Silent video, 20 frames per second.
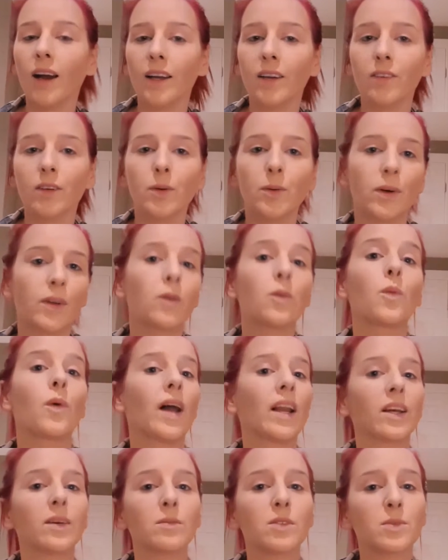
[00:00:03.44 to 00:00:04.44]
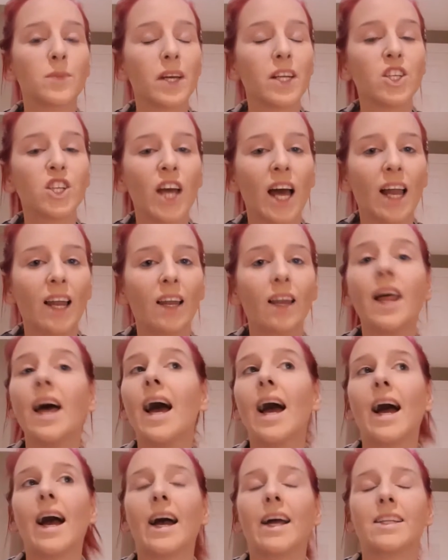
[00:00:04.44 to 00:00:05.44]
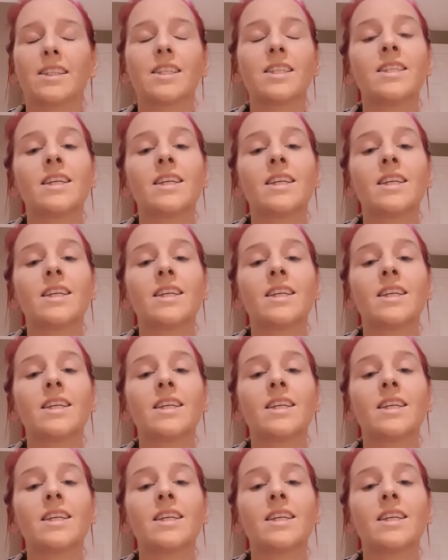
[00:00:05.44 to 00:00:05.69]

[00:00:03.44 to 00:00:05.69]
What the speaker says: Hi everyone, welcome to my channel, and